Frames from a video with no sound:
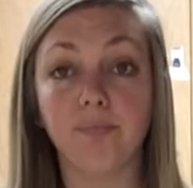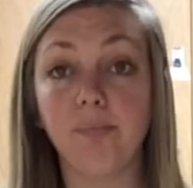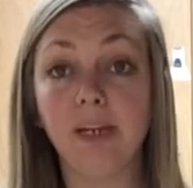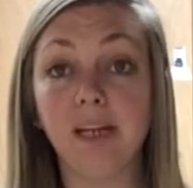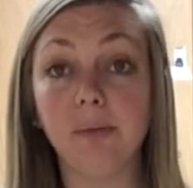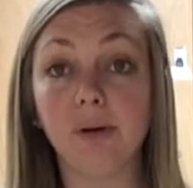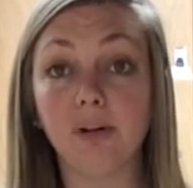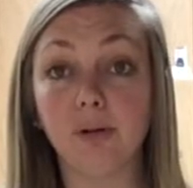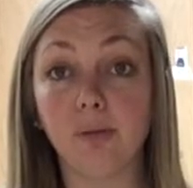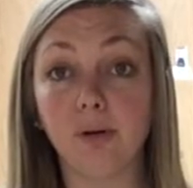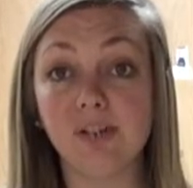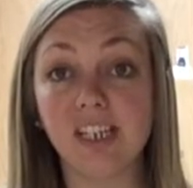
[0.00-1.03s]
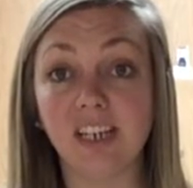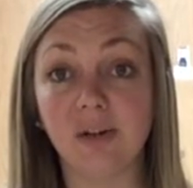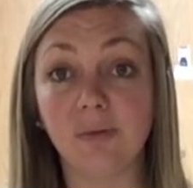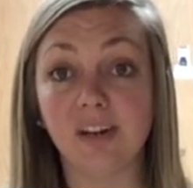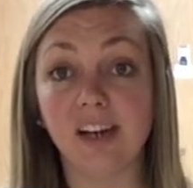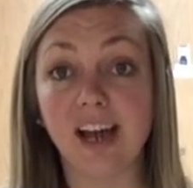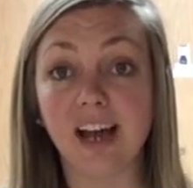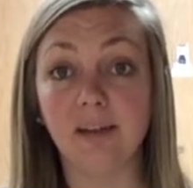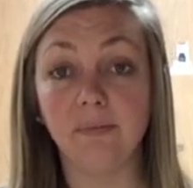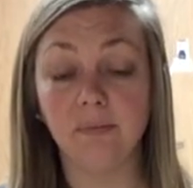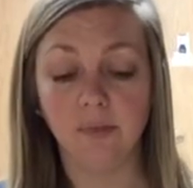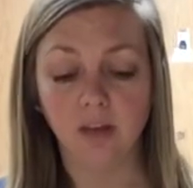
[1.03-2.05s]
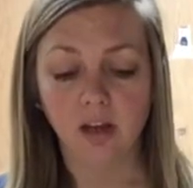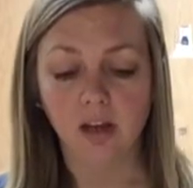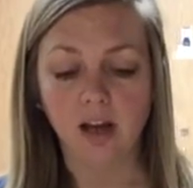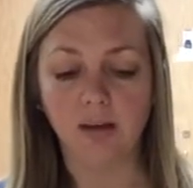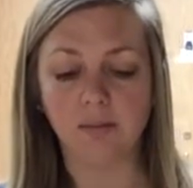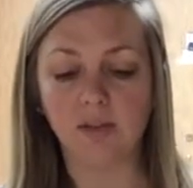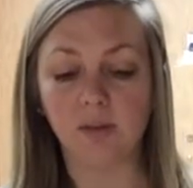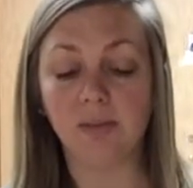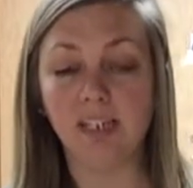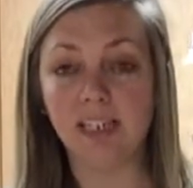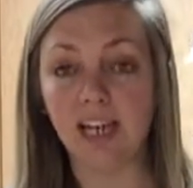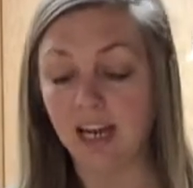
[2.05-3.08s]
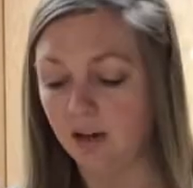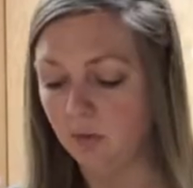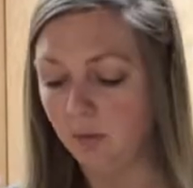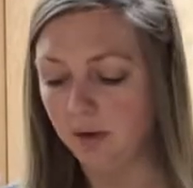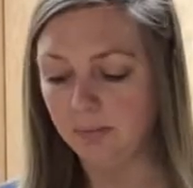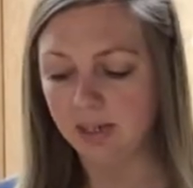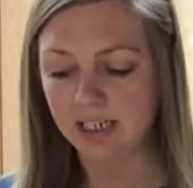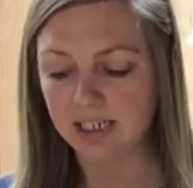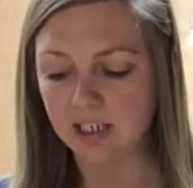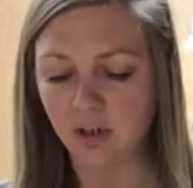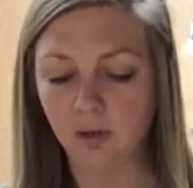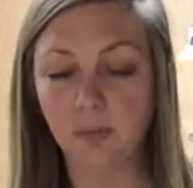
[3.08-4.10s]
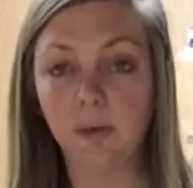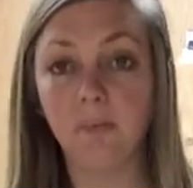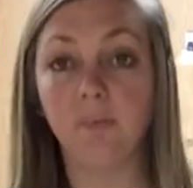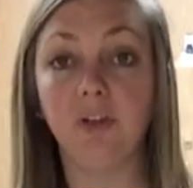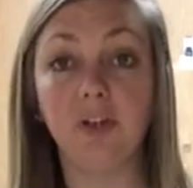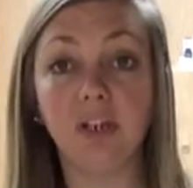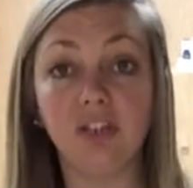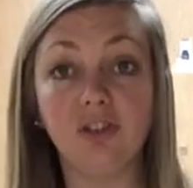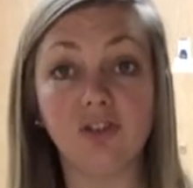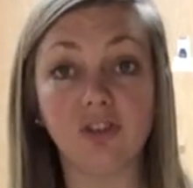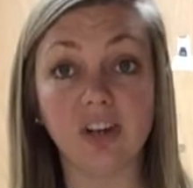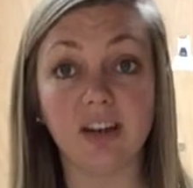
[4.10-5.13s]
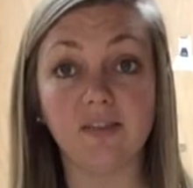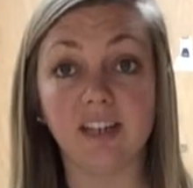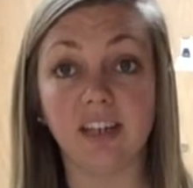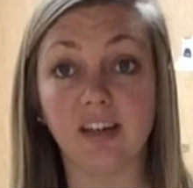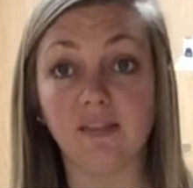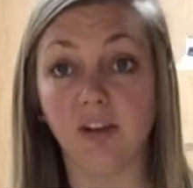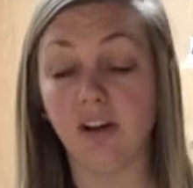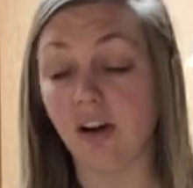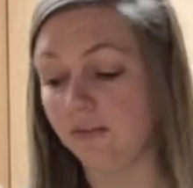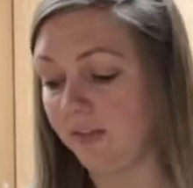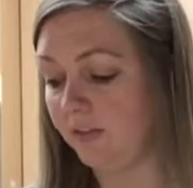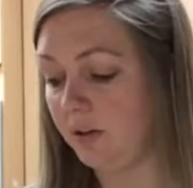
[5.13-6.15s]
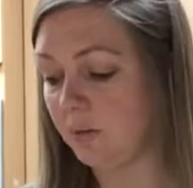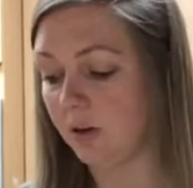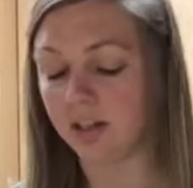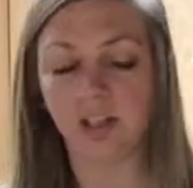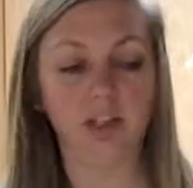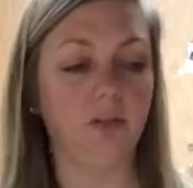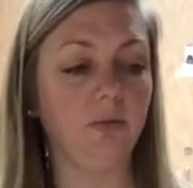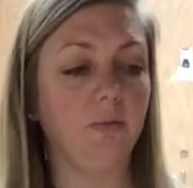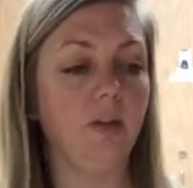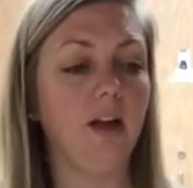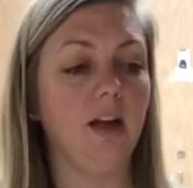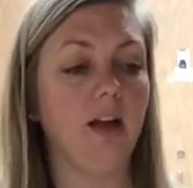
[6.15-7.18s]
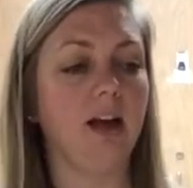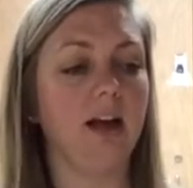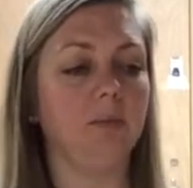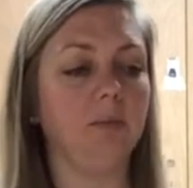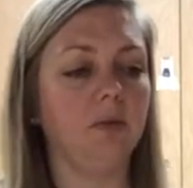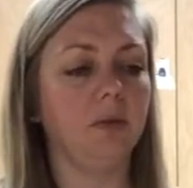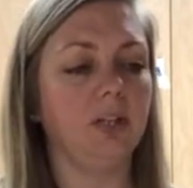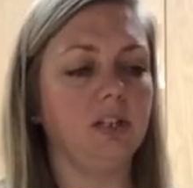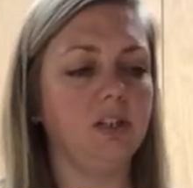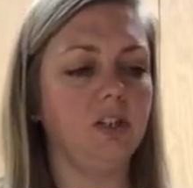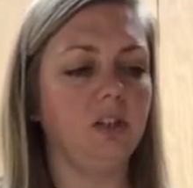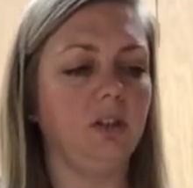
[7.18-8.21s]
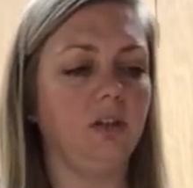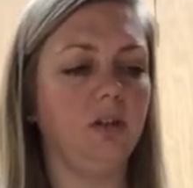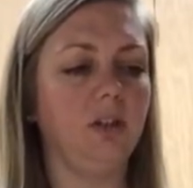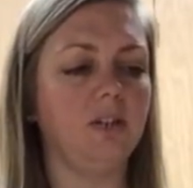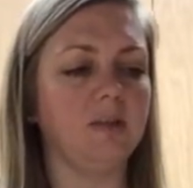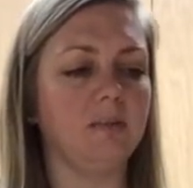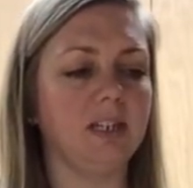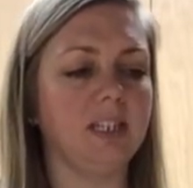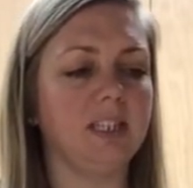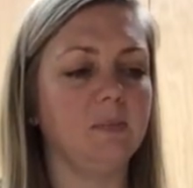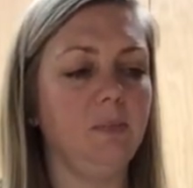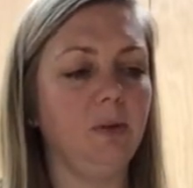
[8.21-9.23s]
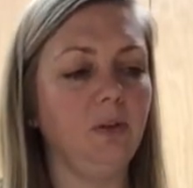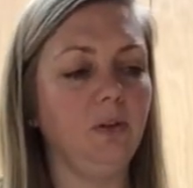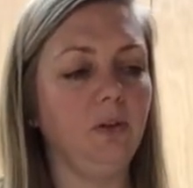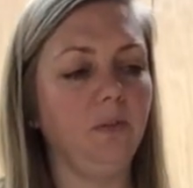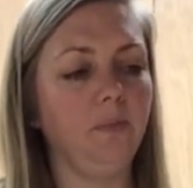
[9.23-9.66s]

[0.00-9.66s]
peanut butter or protein you want to add. So I'm going to take 1 big scoop. You can use your knife to level it off if you want to. I'm going to use my spoon